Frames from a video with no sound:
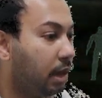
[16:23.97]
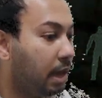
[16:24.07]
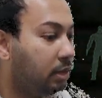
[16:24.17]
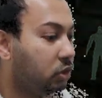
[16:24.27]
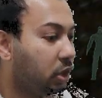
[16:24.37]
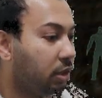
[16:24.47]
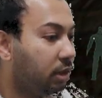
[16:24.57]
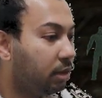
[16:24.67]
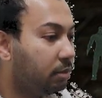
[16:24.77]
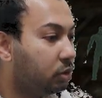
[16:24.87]

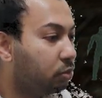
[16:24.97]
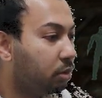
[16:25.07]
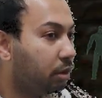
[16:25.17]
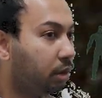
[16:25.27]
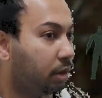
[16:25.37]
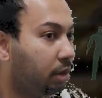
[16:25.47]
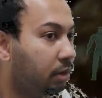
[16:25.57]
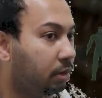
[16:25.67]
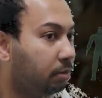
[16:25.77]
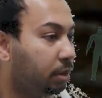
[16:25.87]
Unshine game is
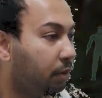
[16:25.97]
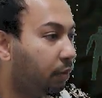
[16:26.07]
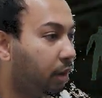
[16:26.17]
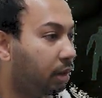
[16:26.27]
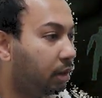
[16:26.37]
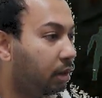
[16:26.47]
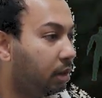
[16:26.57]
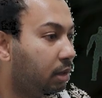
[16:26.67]
working perfectly